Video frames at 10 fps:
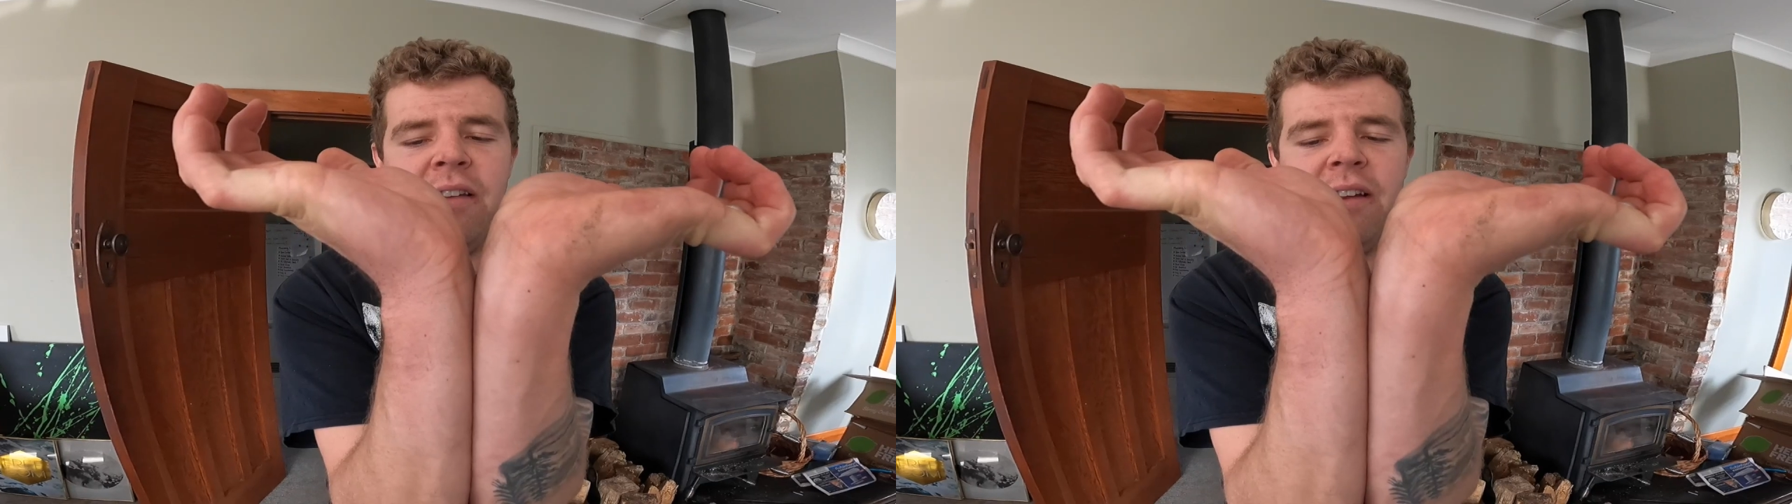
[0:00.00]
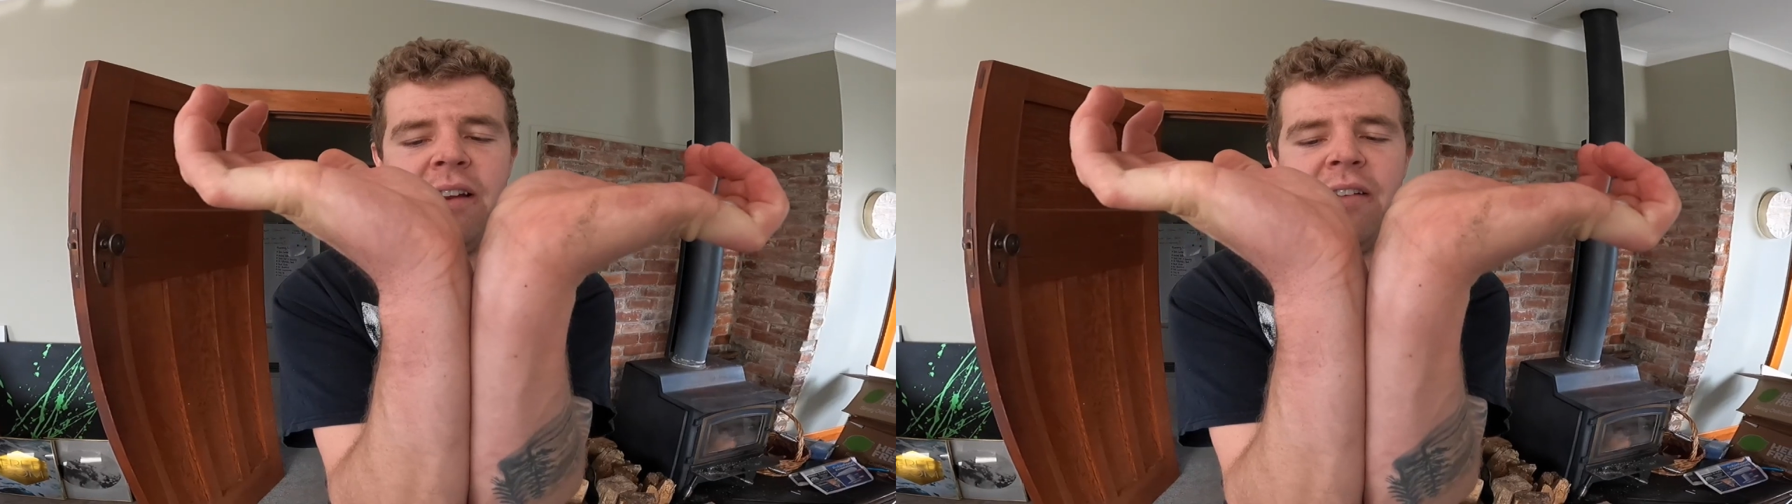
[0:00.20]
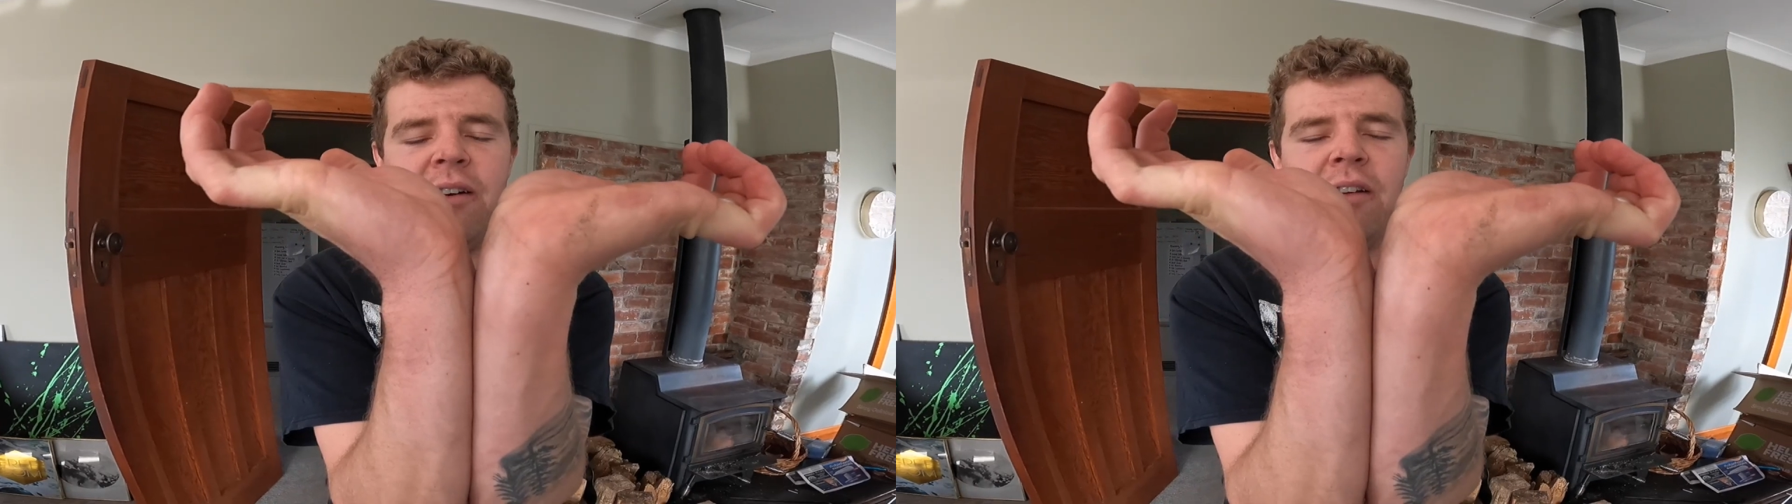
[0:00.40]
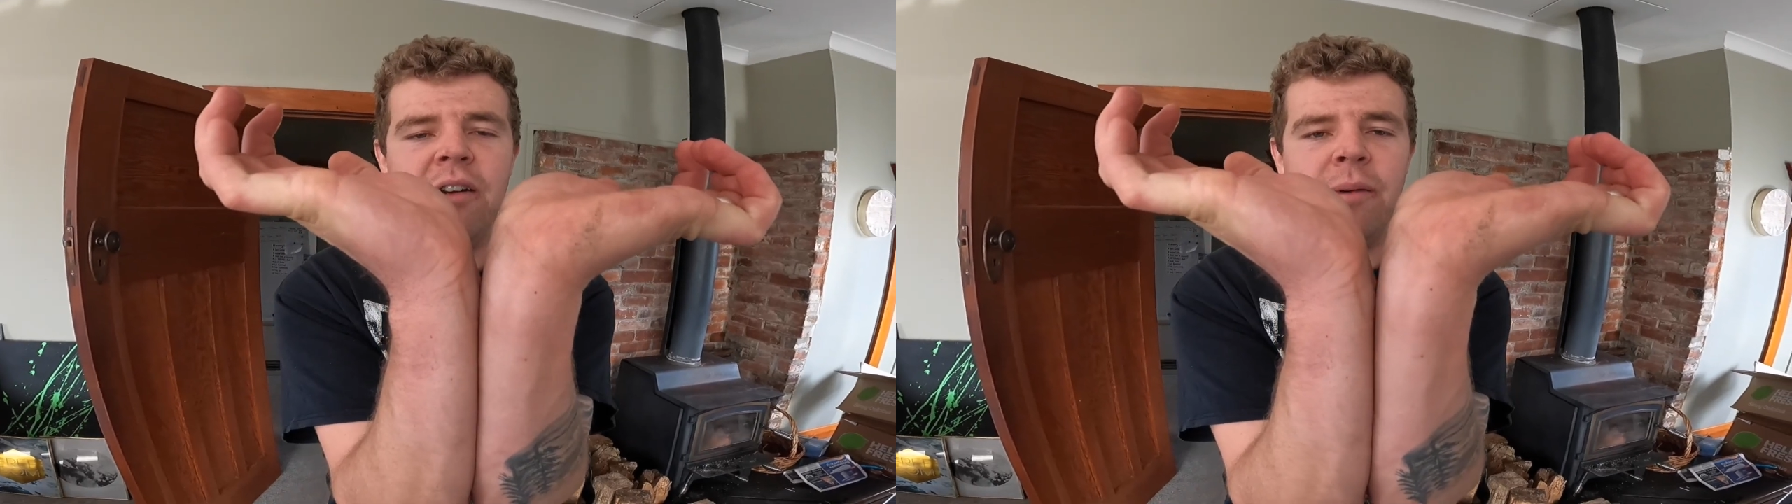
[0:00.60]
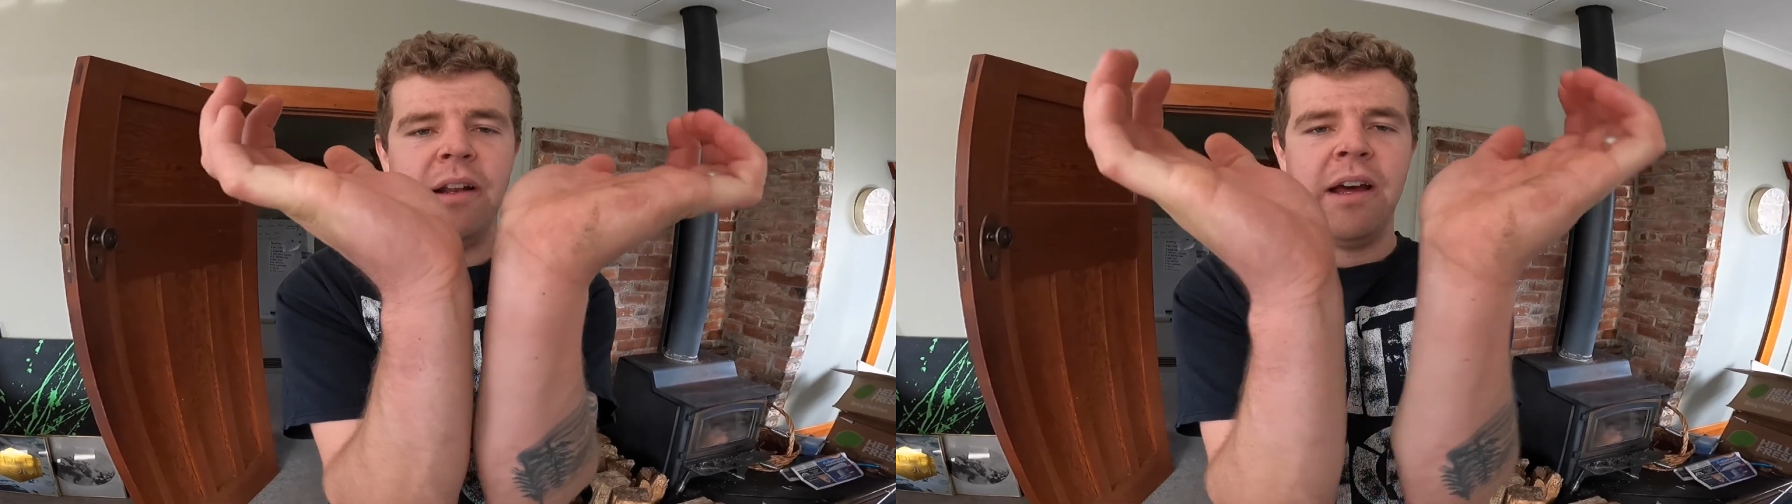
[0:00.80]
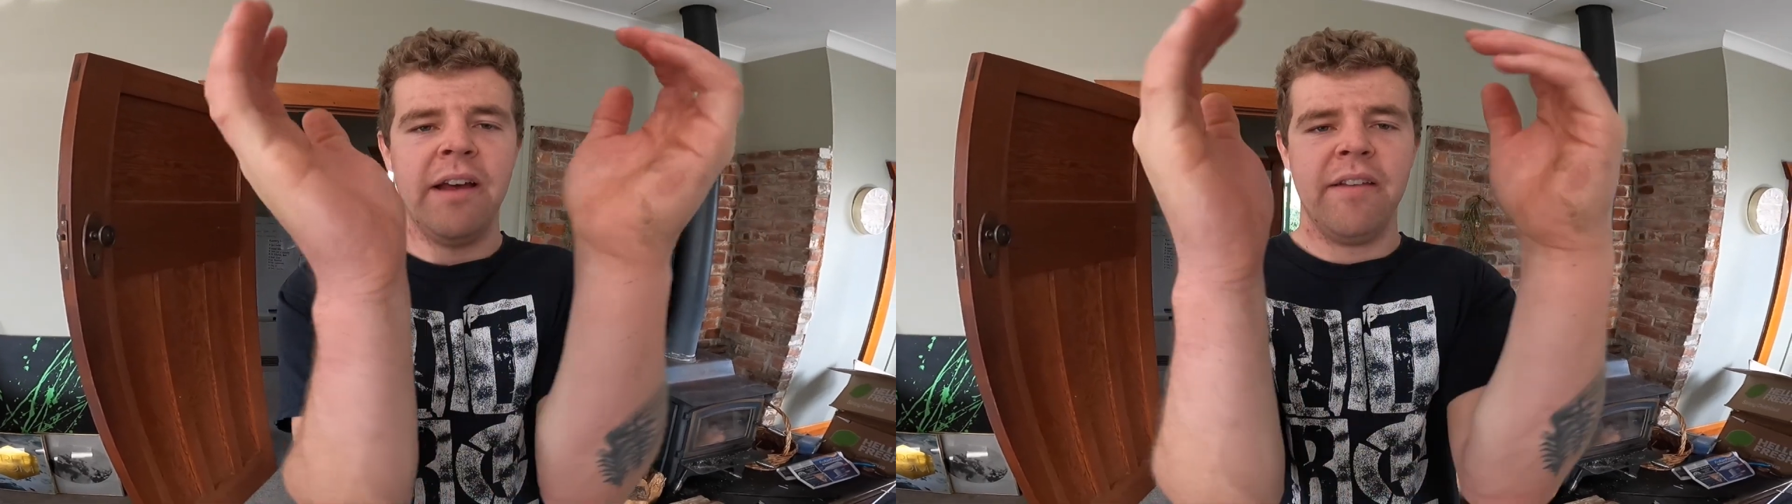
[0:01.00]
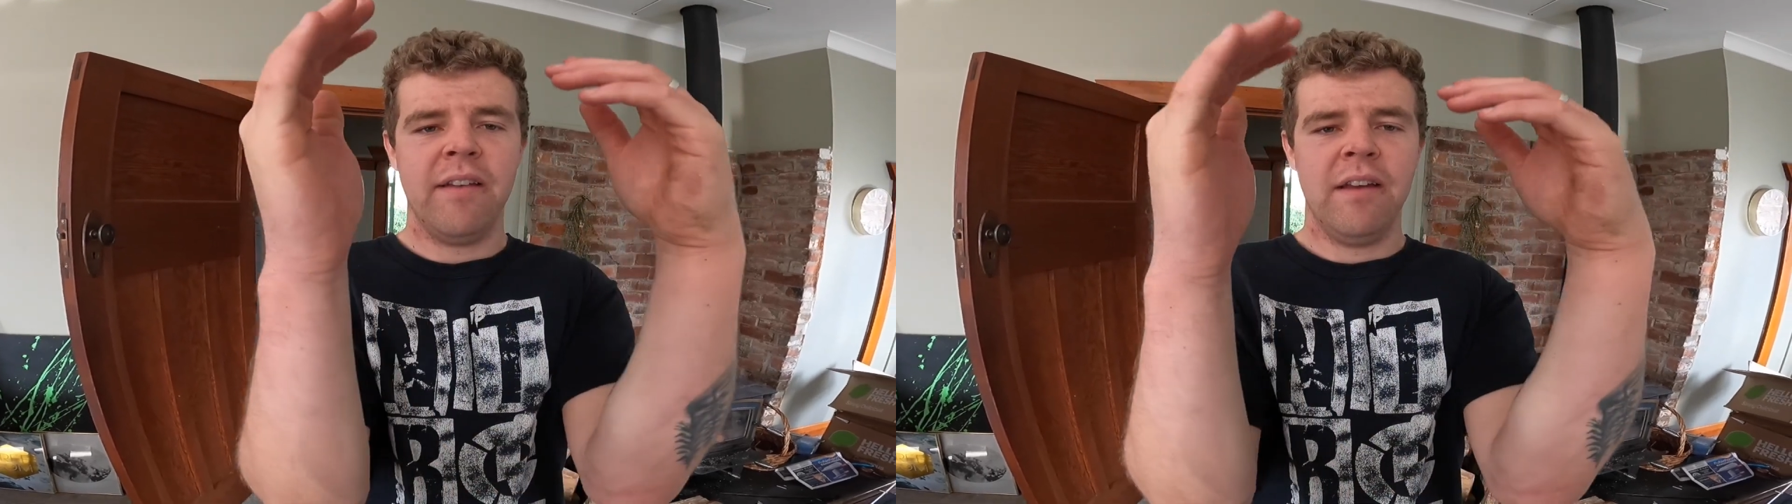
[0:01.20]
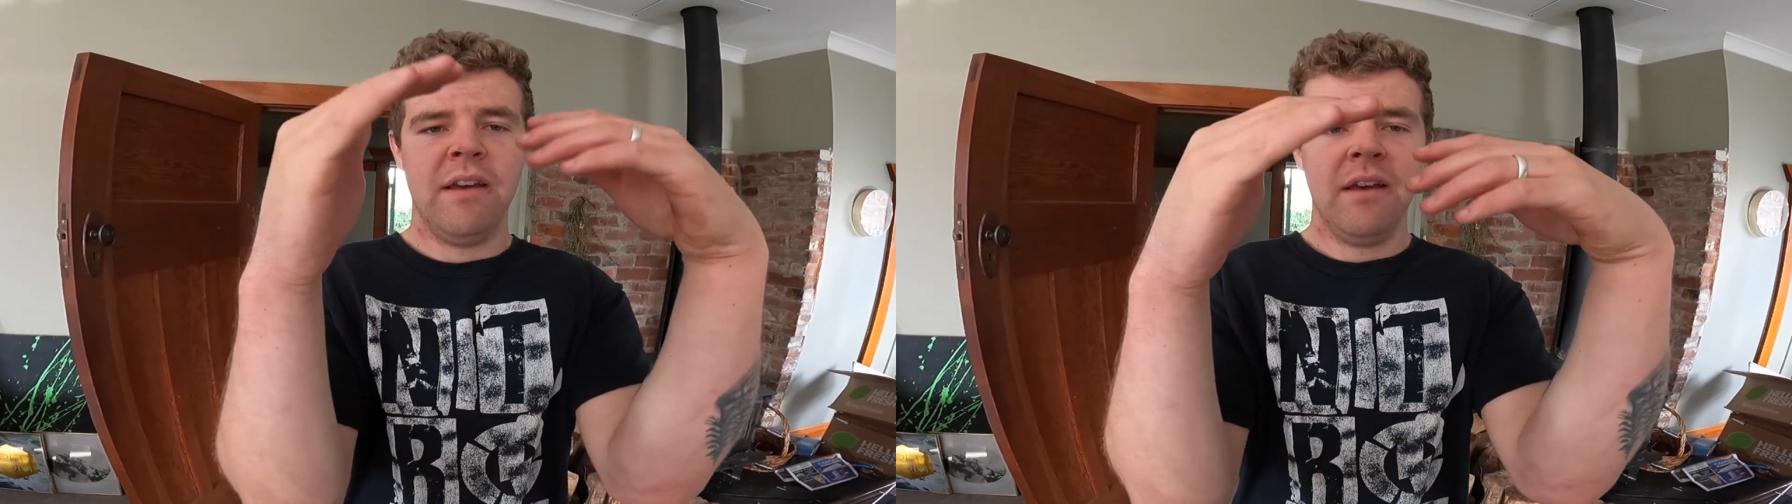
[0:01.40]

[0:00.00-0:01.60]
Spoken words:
let's can just go a little bit less.